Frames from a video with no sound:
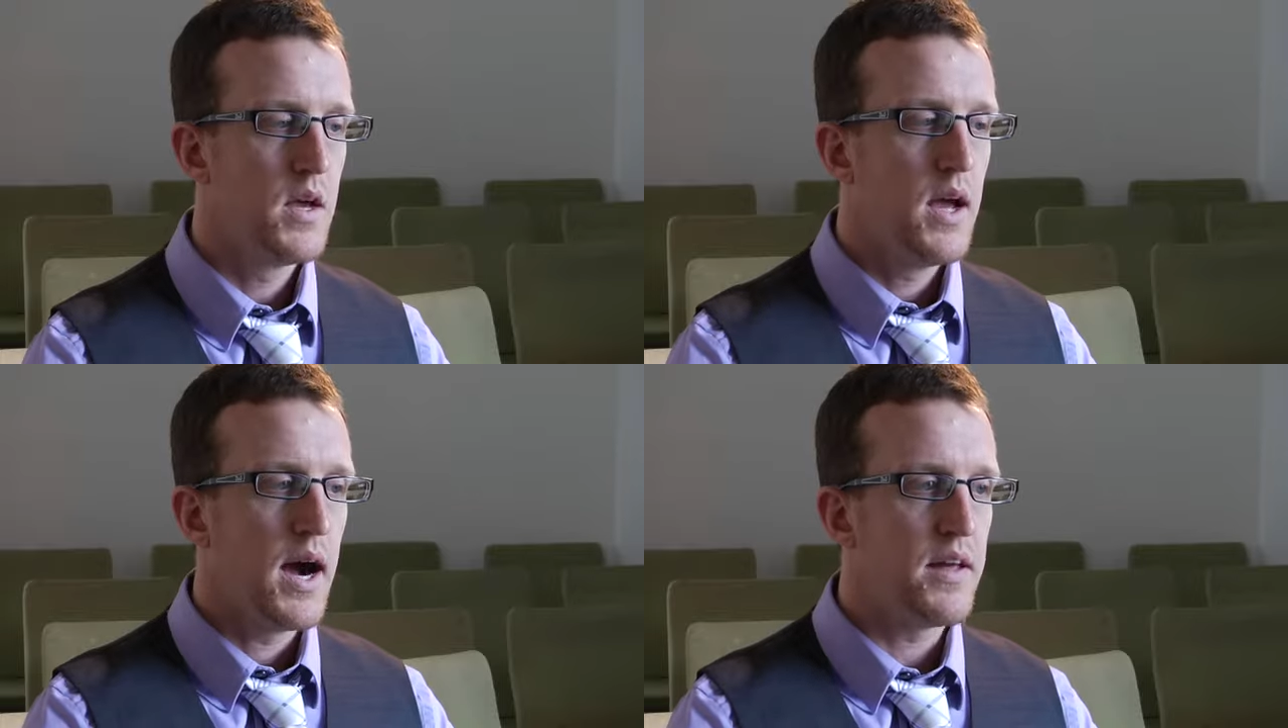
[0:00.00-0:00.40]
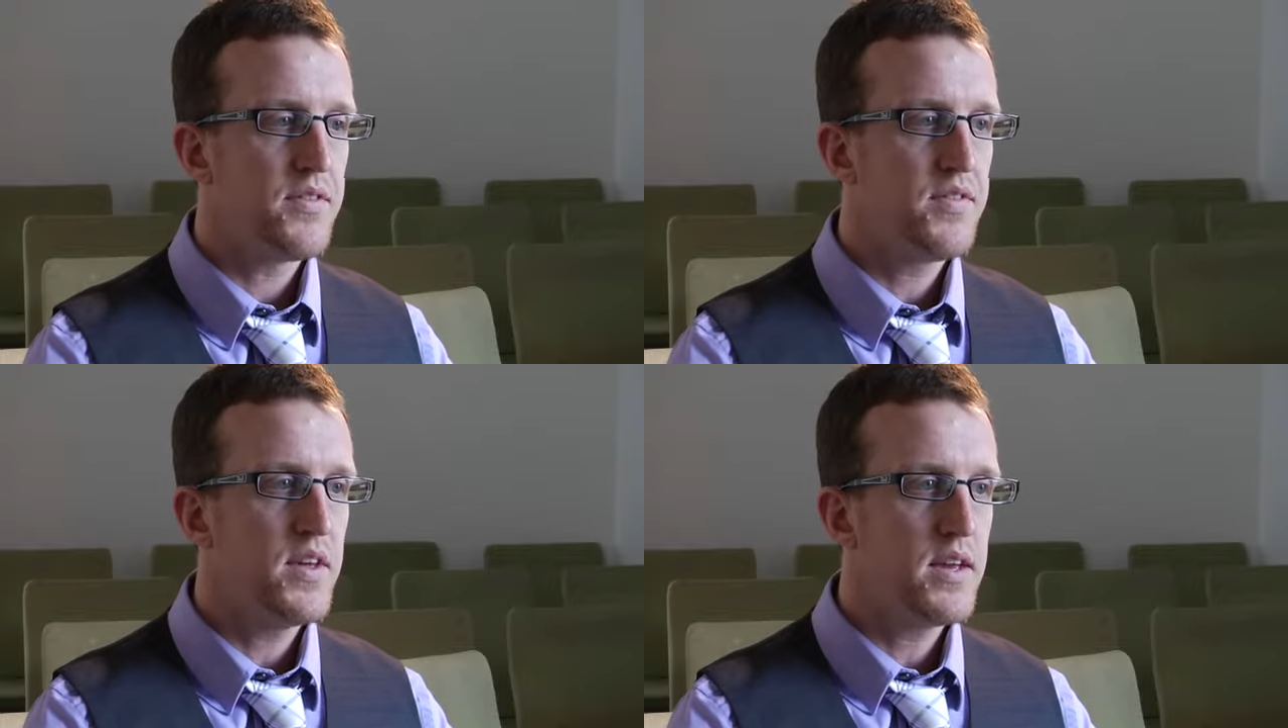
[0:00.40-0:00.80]
I
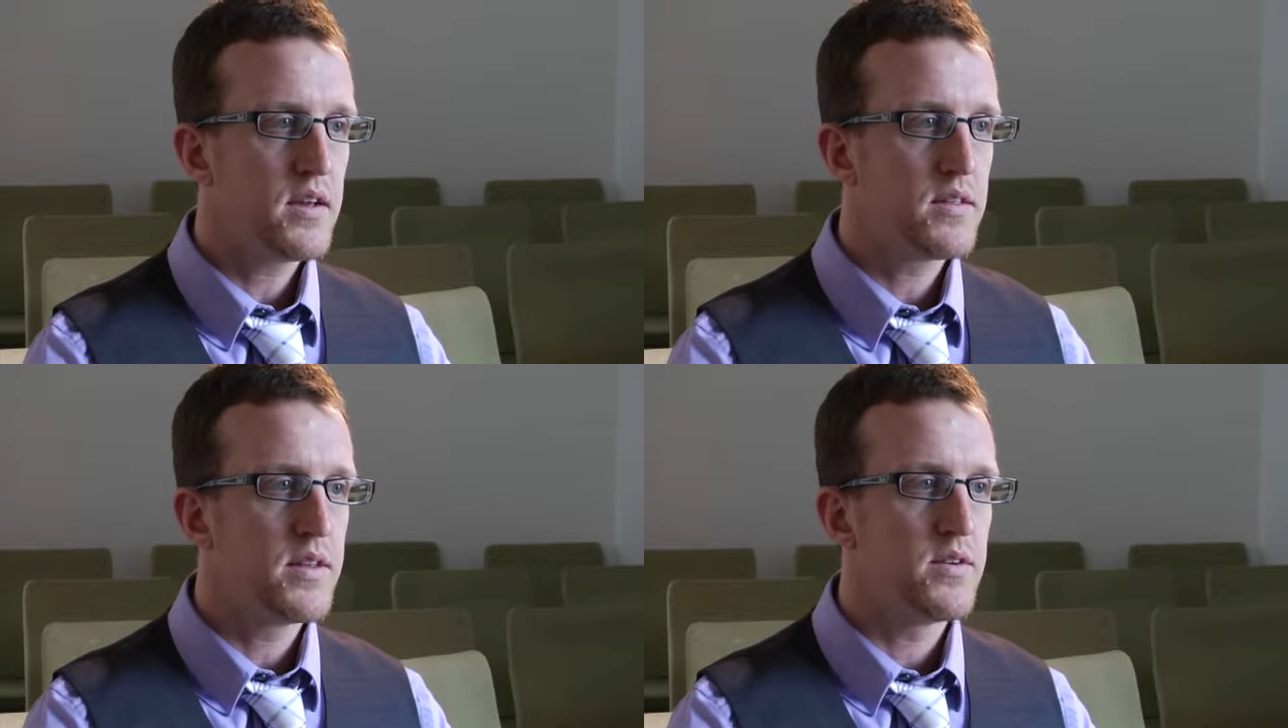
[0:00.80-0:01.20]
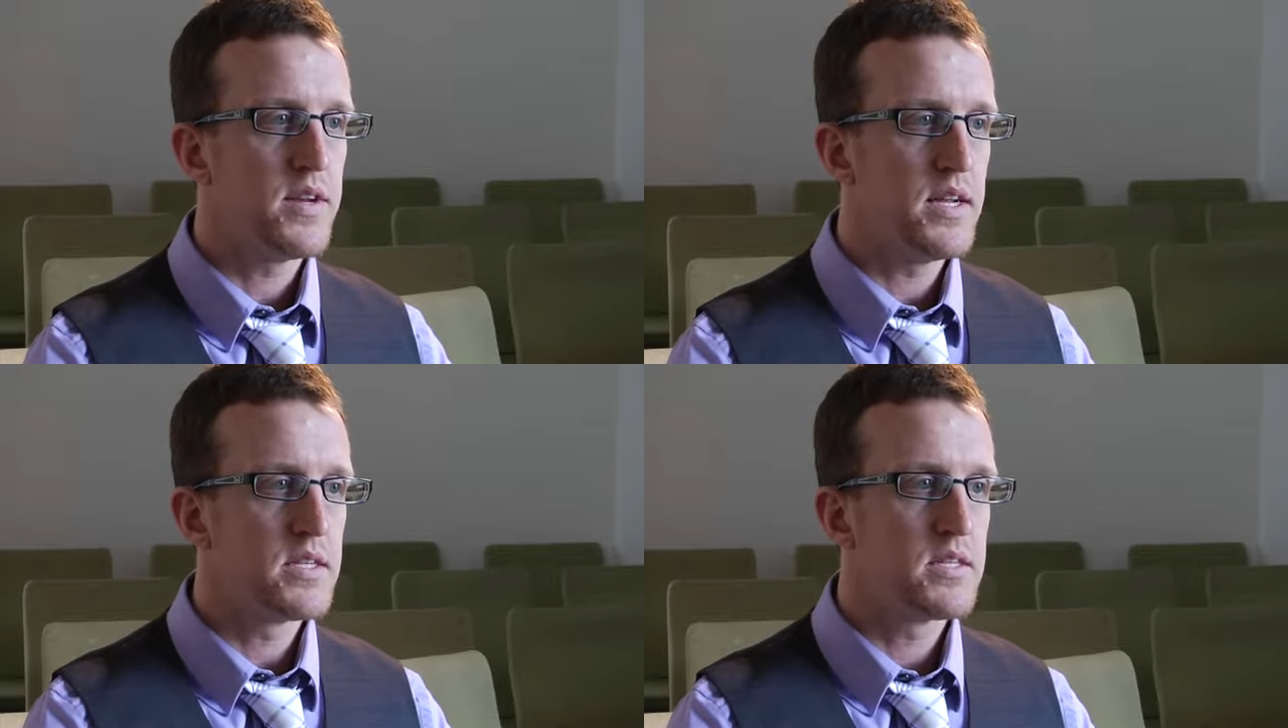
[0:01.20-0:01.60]
think there
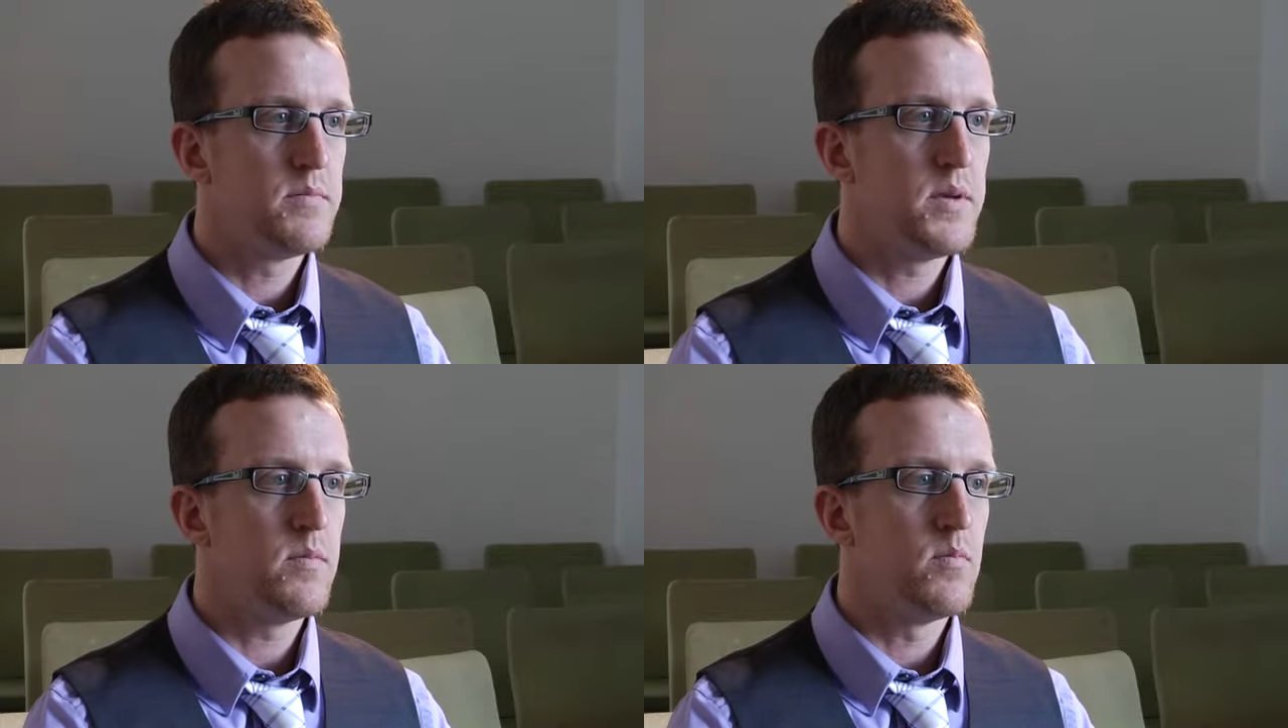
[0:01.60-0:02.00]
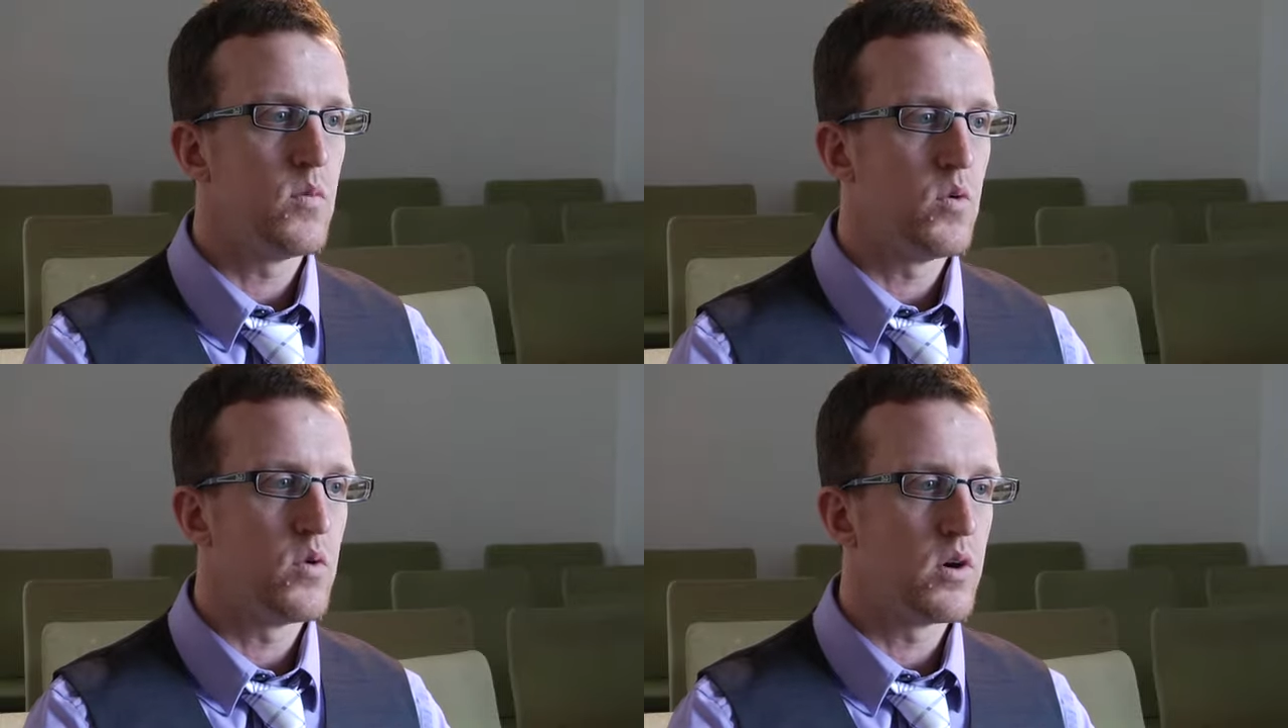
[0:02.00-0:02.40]
needs to be
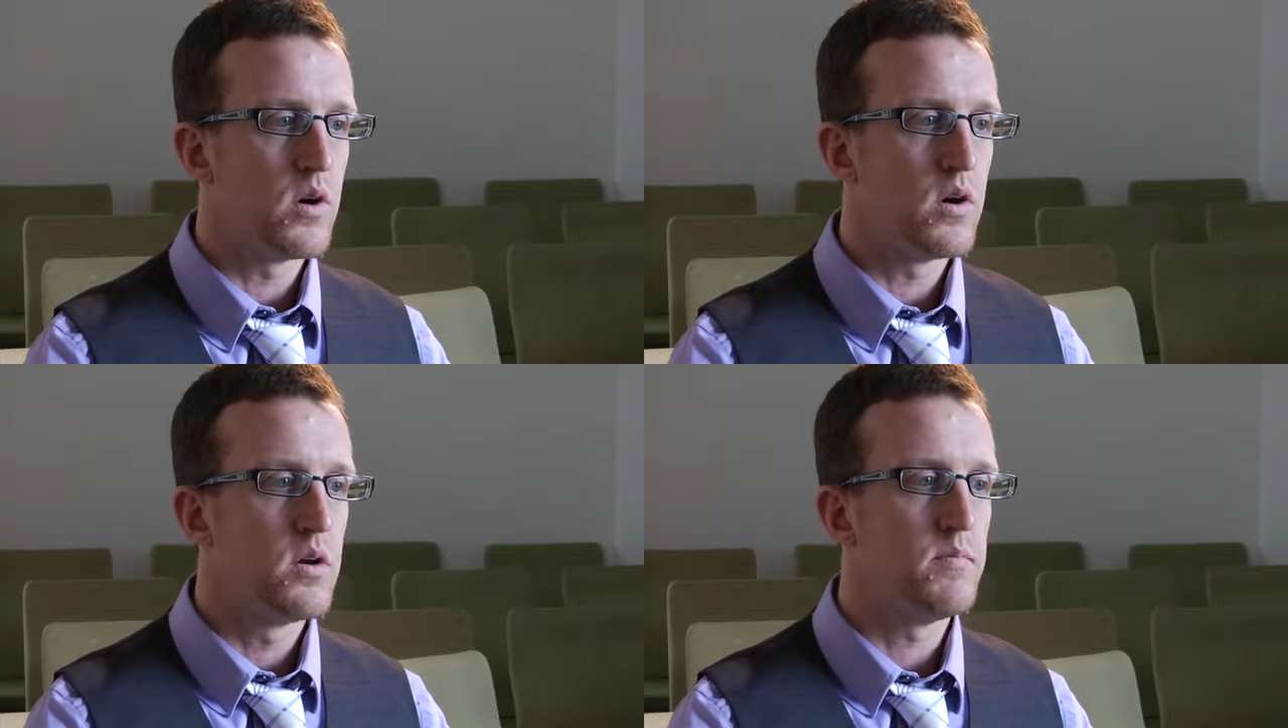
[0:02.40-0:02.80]
more